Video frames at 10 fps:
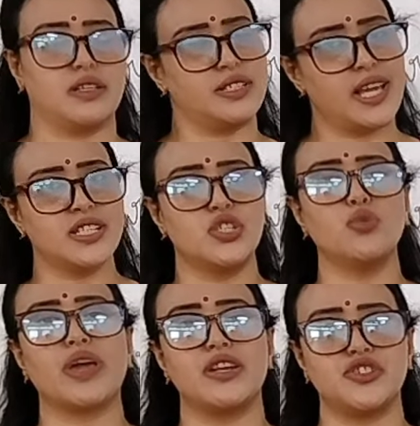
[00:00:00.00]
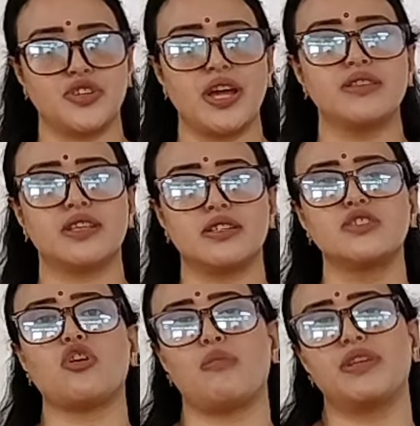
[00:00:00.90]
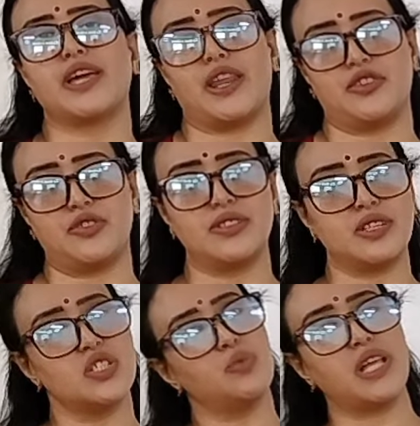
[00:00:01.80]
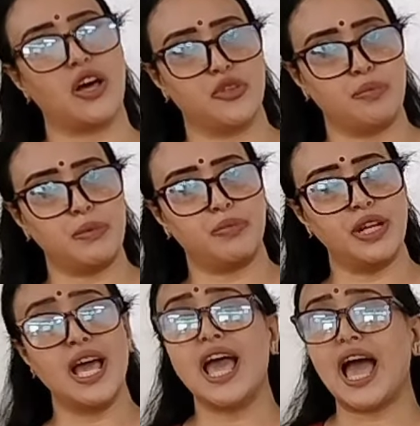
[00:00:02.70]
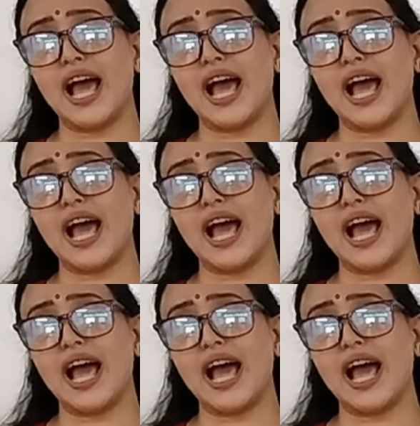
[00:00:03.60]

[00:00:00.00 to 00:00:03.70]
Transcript: Yes, you can share certain common characteristics with other people, as